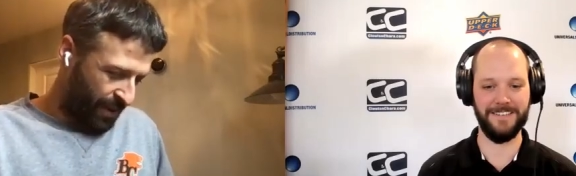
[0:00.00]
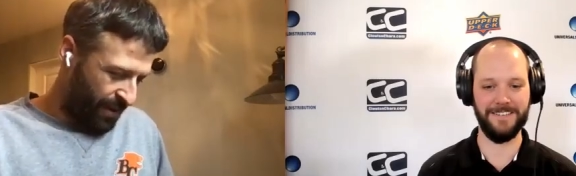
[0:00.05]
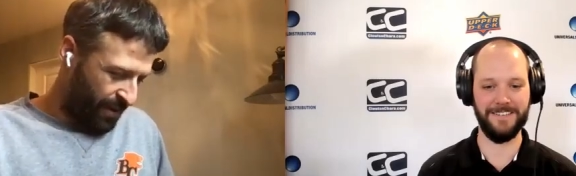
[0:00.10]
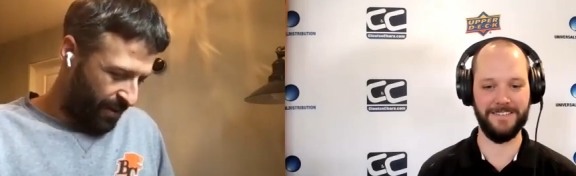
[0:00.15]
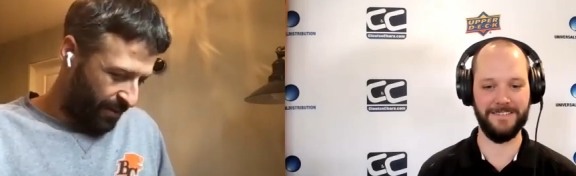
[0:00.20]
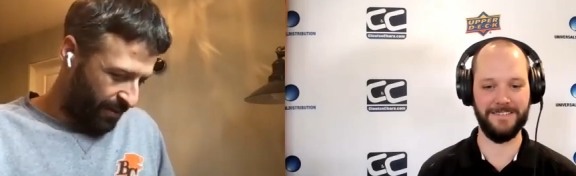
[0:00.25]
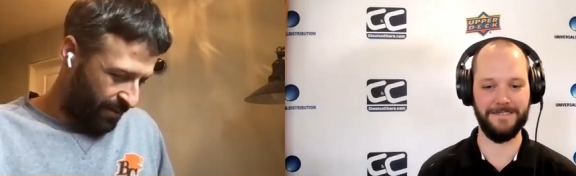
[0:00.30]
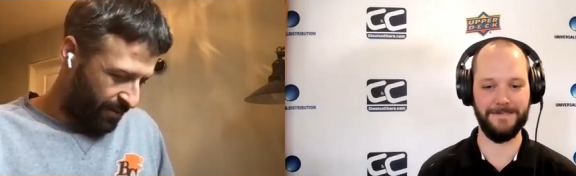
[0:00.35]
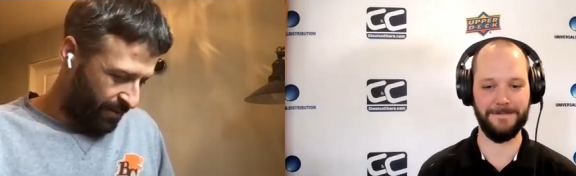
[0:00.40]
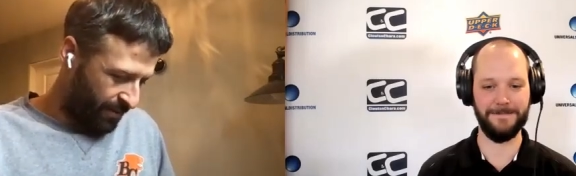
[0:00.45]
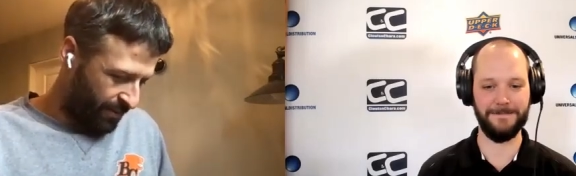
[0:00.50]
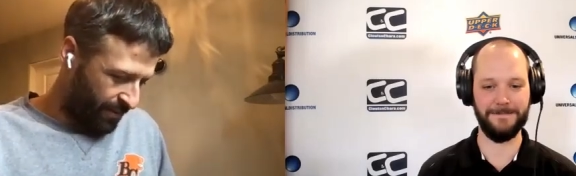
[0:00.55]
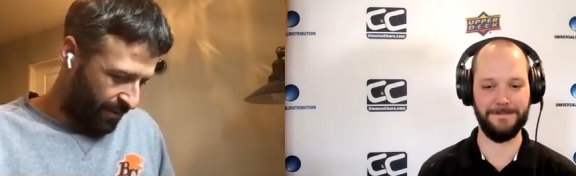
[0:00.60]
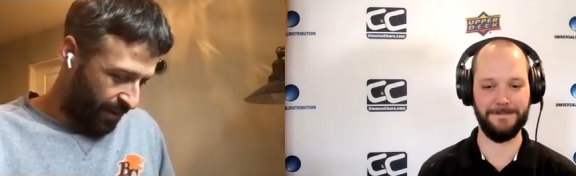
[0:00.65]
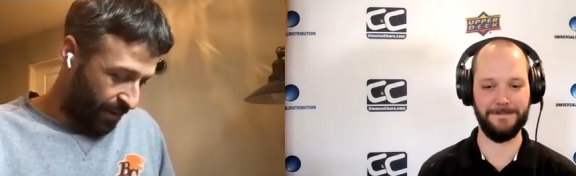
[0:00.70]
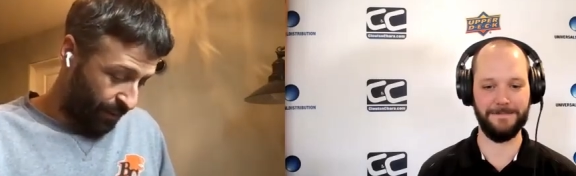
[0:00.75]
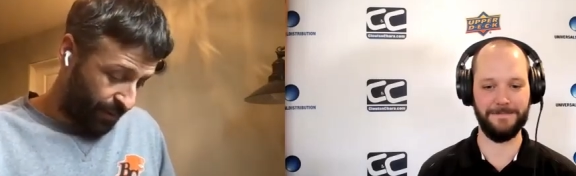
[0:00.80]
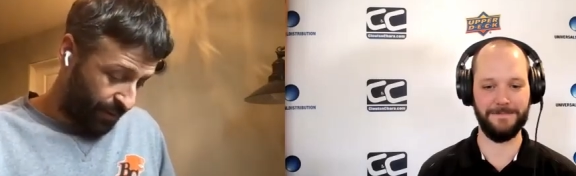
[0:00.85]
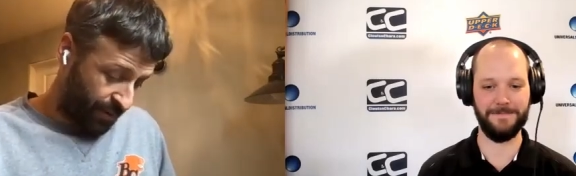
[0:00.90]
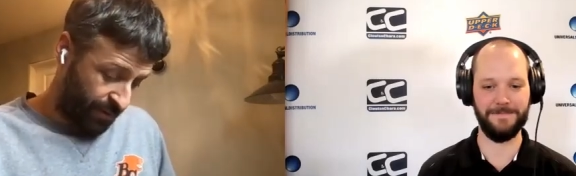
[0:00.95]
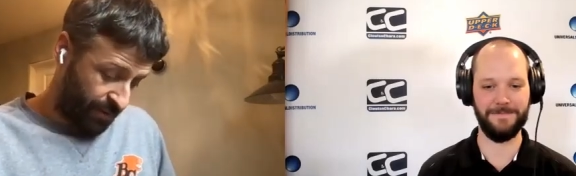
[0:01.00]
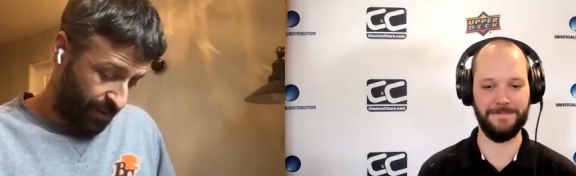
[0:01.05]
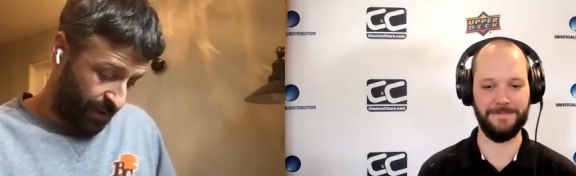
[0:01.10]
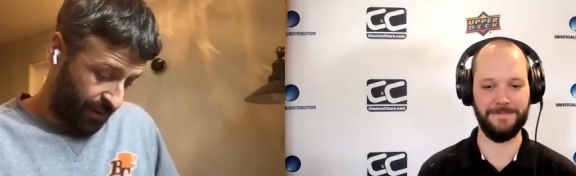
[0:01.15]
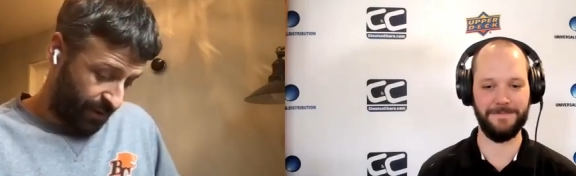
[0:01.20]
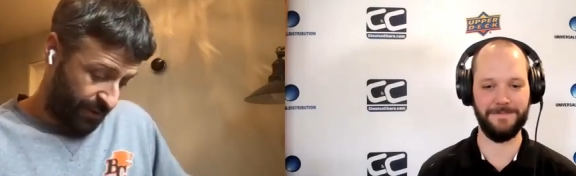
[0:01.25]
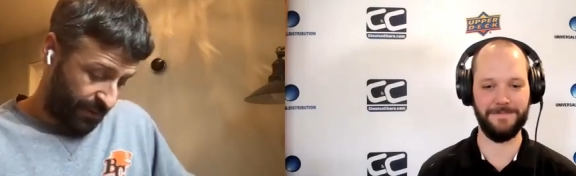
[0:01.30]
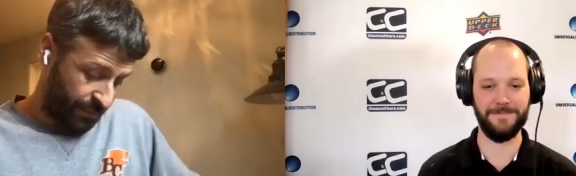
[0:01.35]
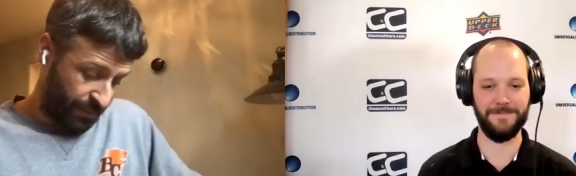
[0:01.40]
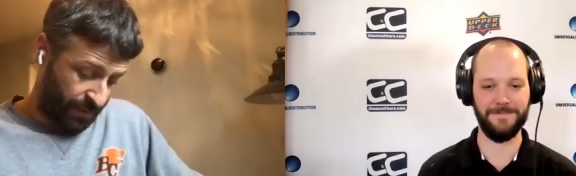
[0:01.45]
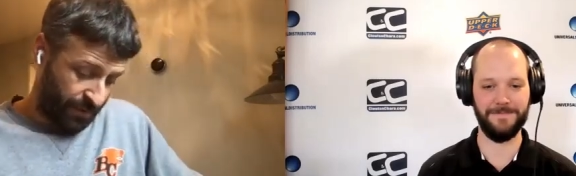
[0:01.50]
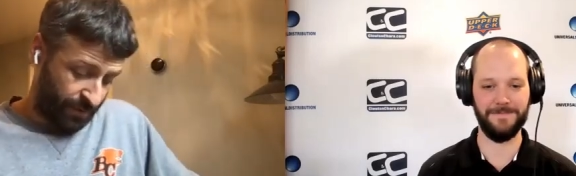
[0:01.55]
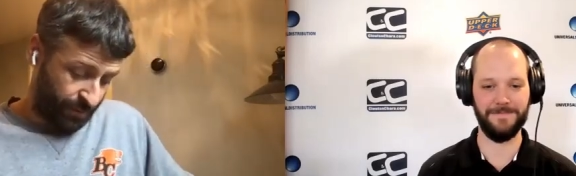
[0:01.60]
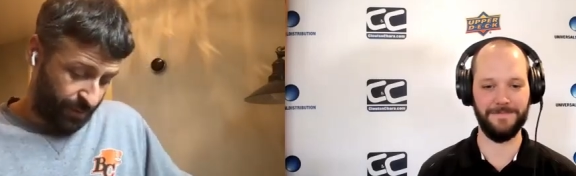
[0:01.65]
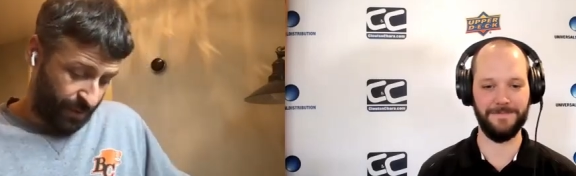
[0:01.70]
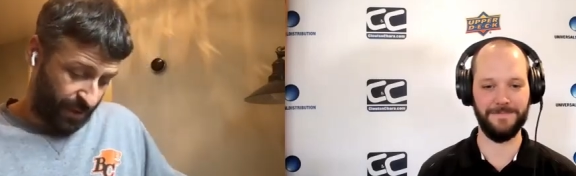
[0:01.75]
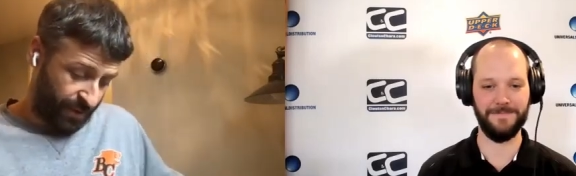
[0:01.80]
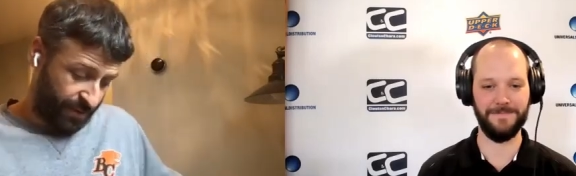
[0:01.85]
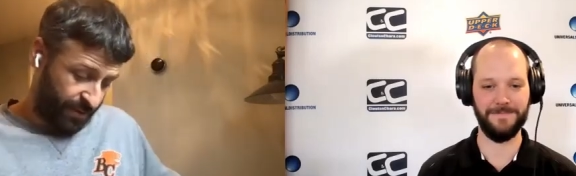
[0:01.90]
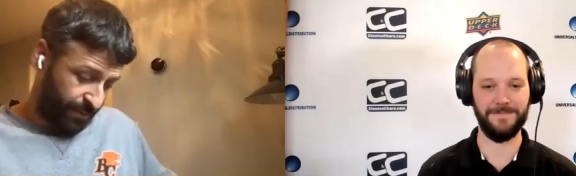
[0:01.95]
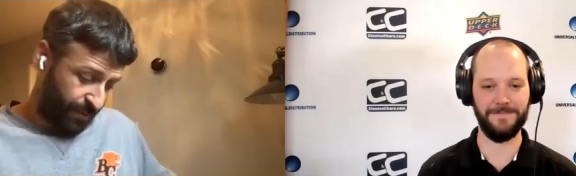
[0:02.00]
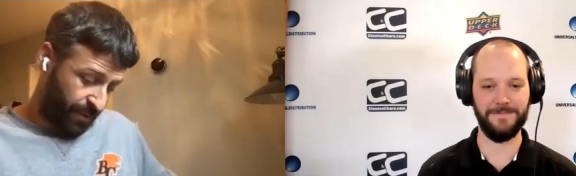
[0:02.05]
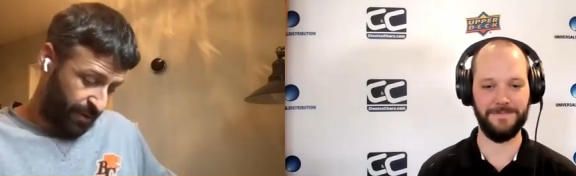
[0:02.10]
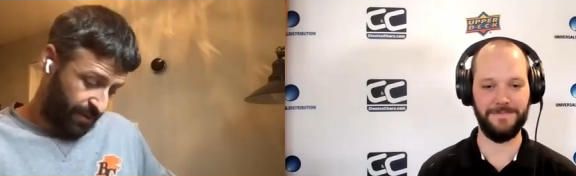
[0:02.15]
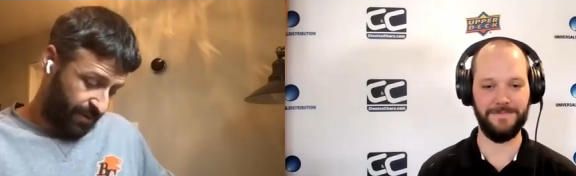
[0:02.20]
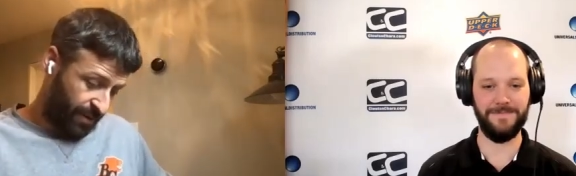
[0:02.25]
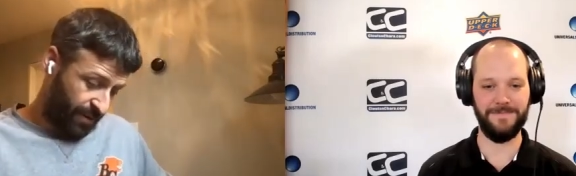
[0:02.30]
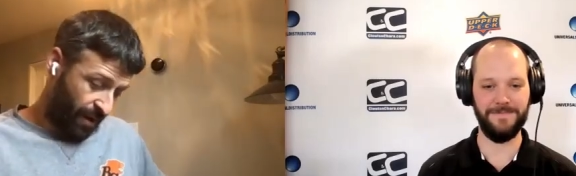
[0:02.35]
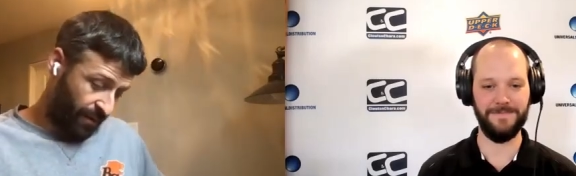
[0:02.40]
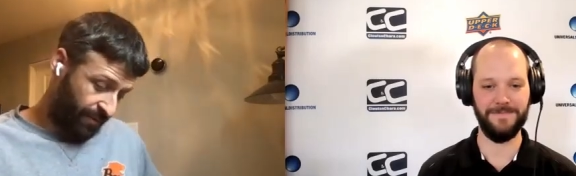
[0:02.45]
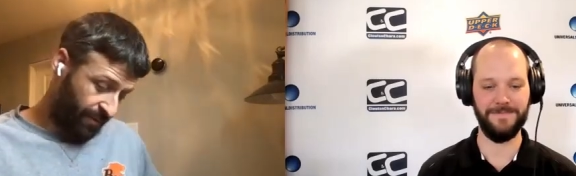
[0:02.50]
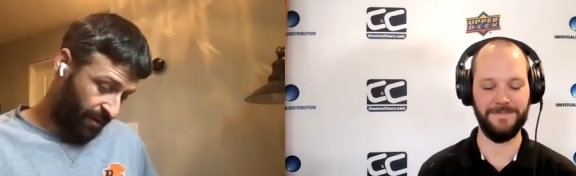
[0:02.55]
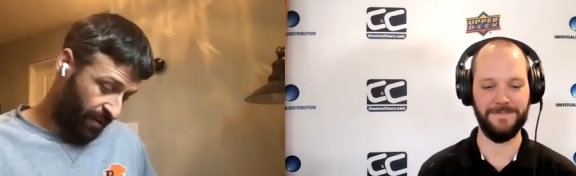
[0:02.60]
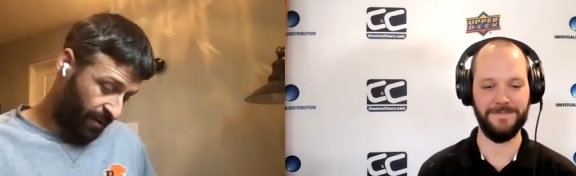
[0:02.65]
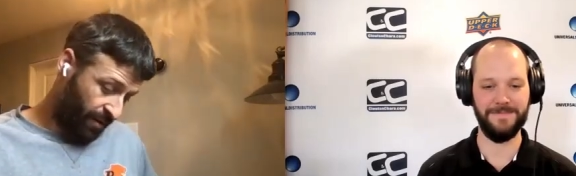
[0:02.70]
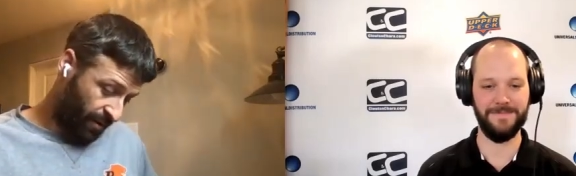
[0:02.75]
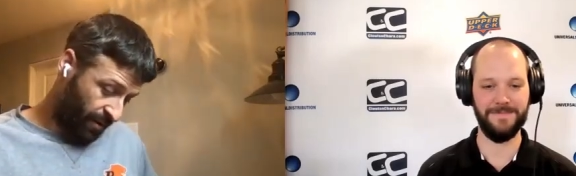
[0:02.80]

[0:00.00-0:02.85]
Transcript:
Speaker 1: man yeah we do have some good we got some good stuff in